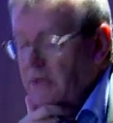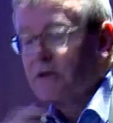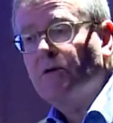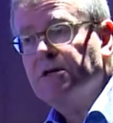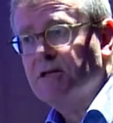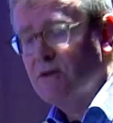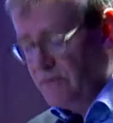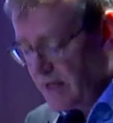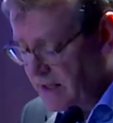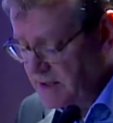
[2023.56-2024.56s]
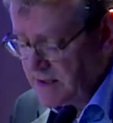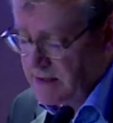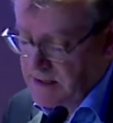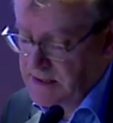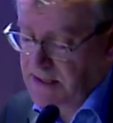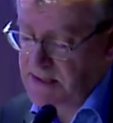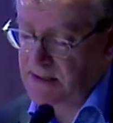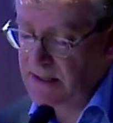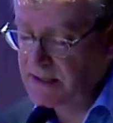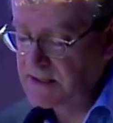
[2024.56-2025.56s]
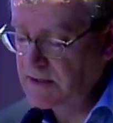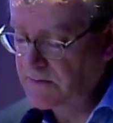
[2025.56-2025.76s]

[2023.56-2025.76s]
The question of legacy, in this case the legacy of